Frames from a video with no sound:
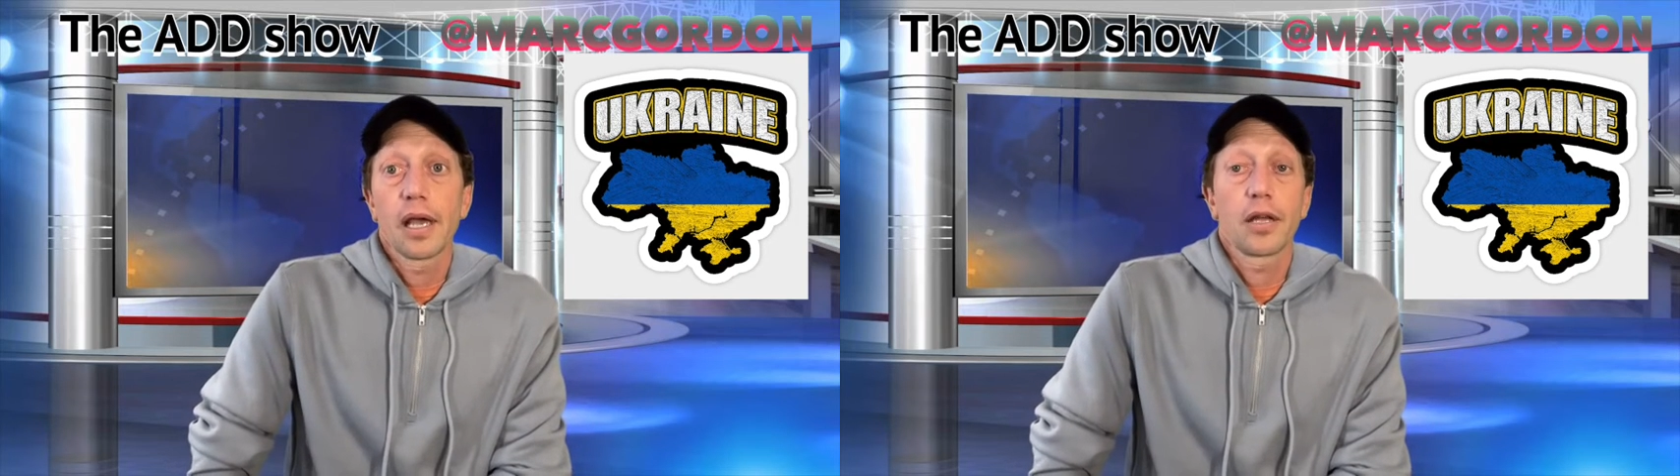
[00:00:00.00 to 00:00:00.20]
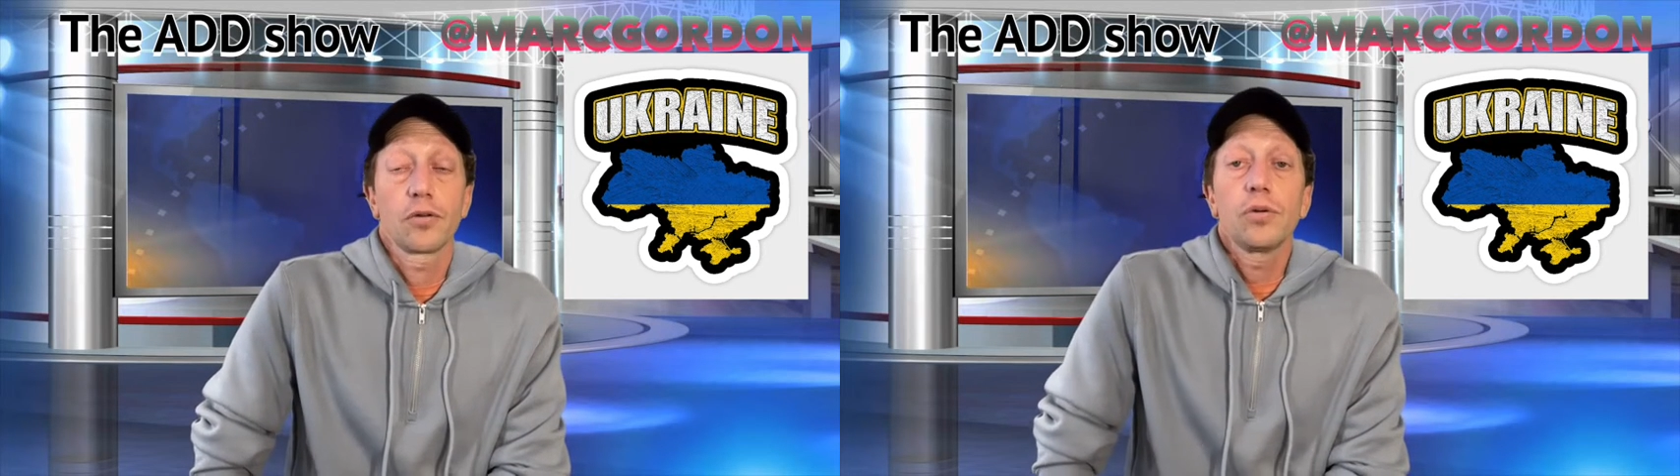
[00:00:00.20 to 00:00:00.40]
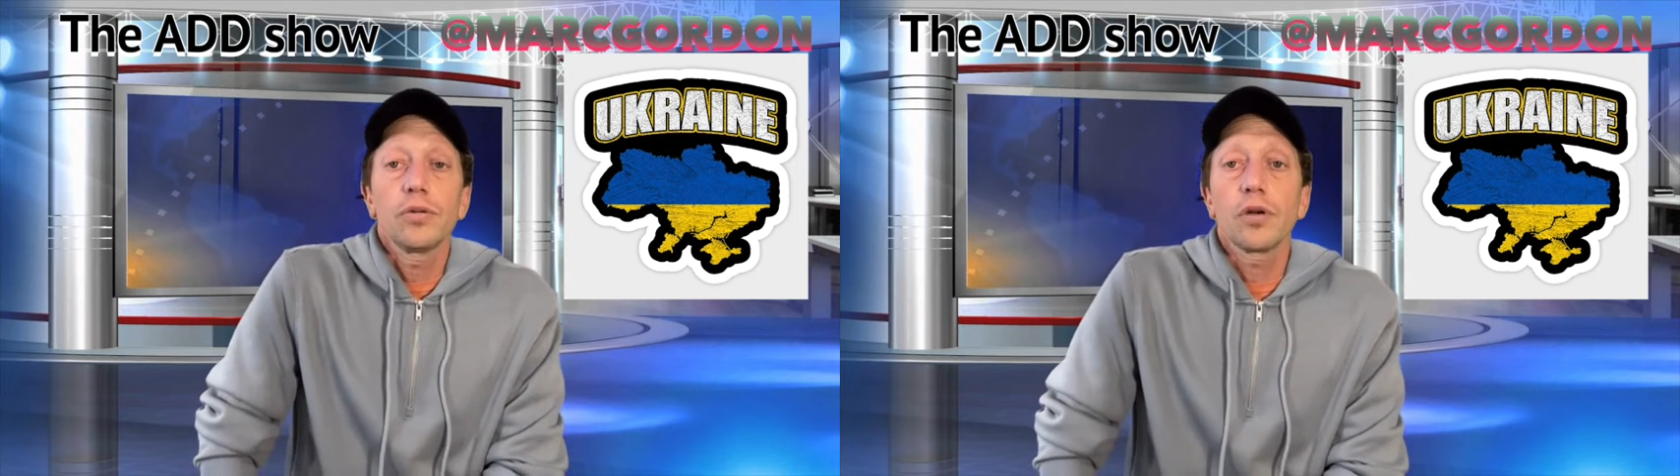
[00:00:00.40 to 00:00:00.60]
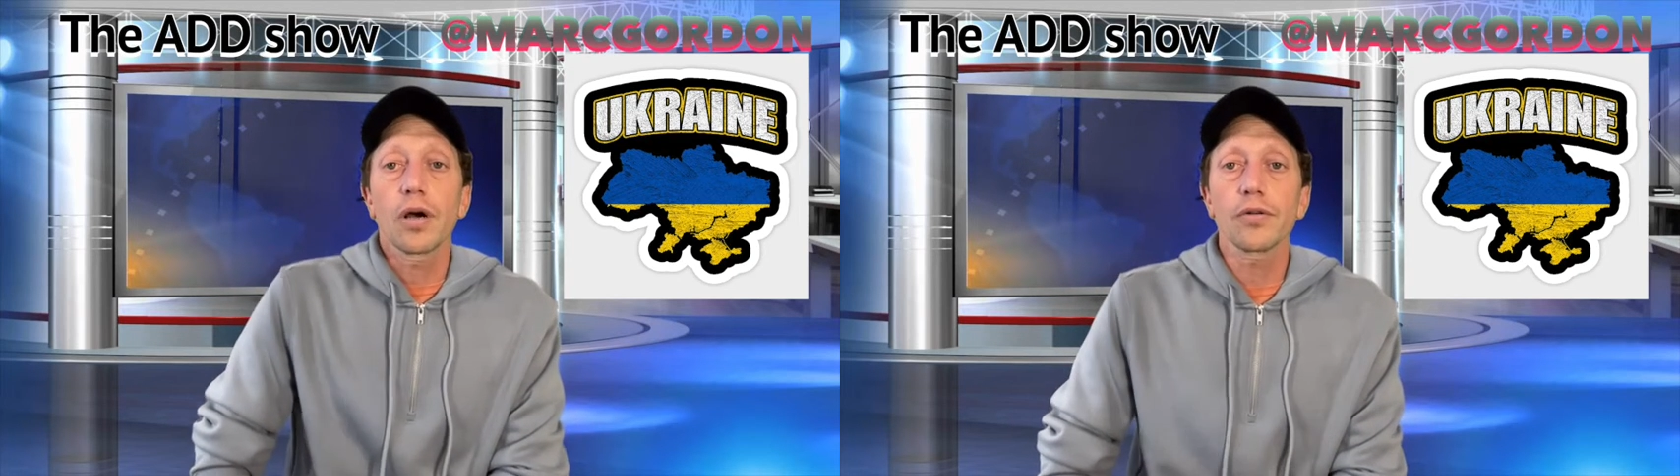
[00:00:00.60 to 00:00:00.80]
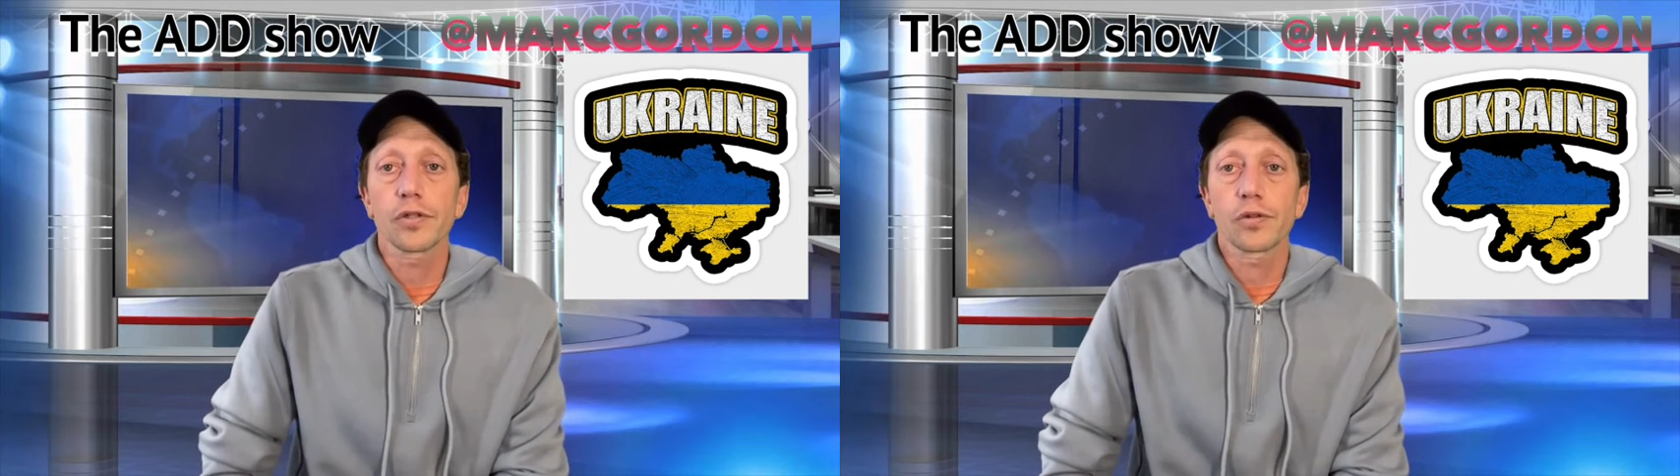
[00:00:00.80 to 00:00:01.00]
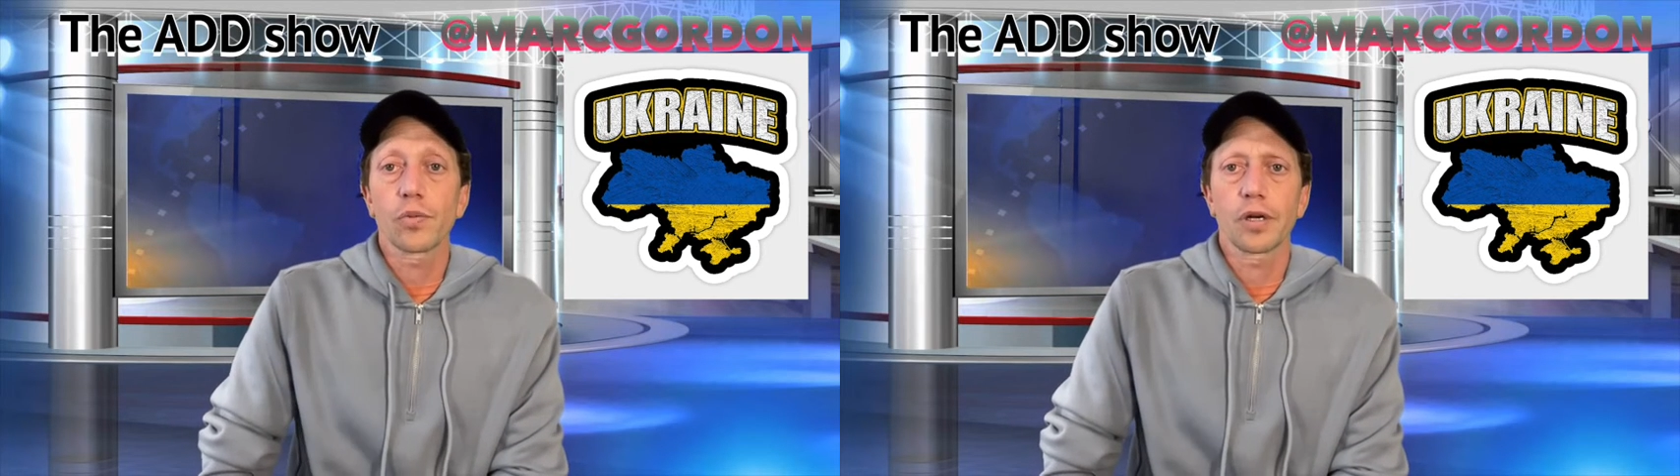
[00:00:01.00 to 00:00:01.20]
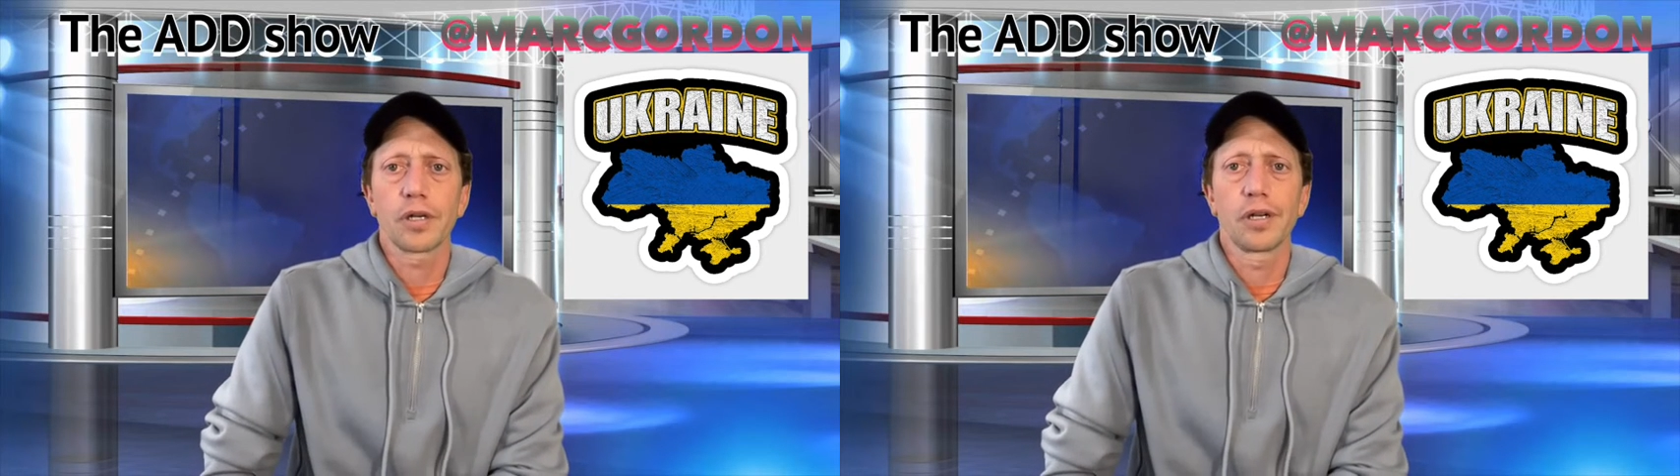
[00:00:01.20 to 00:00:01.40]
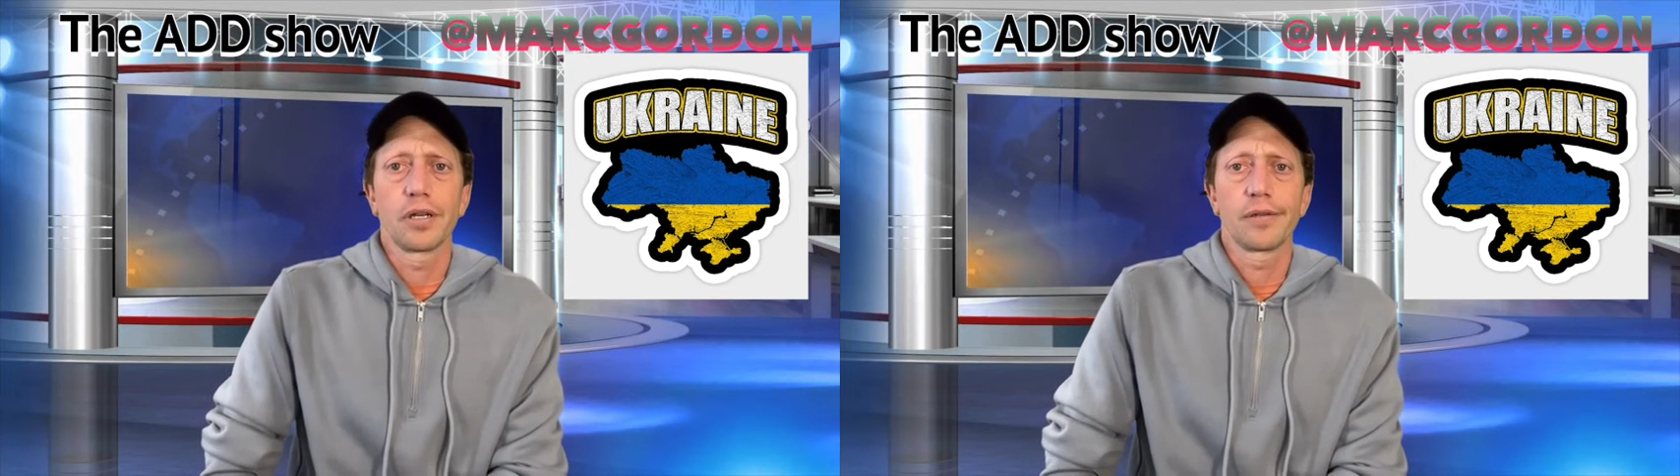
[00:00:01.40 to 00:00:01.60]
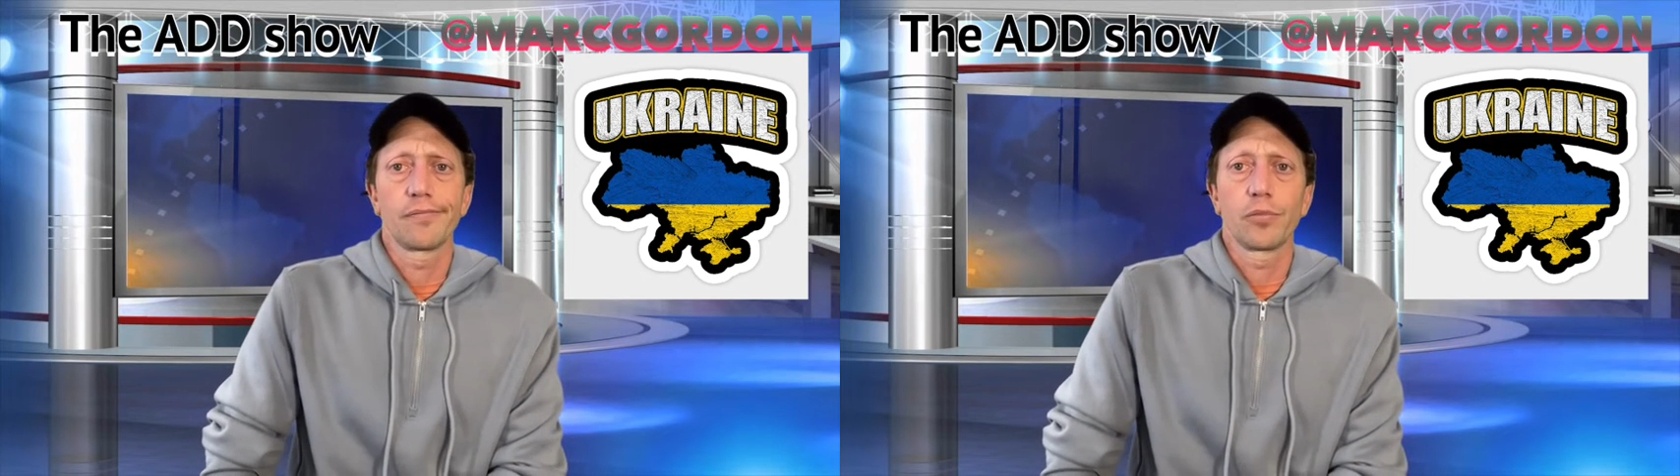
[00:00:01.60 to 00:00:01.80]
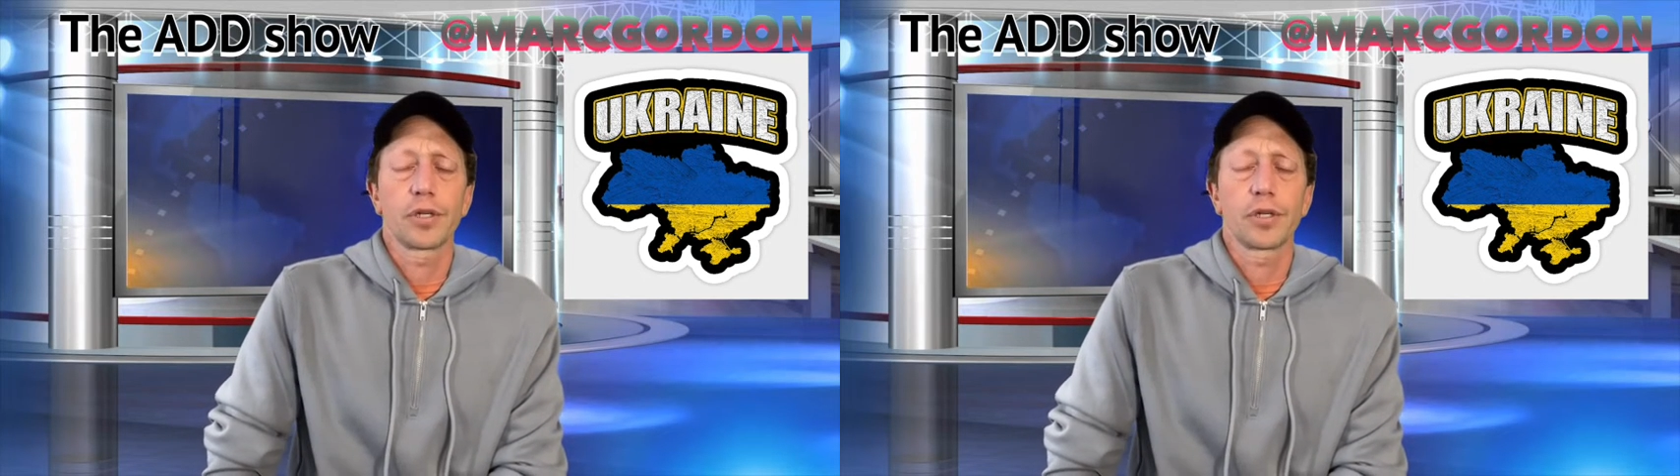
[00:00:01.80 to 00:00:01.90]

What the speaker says: And who knows what a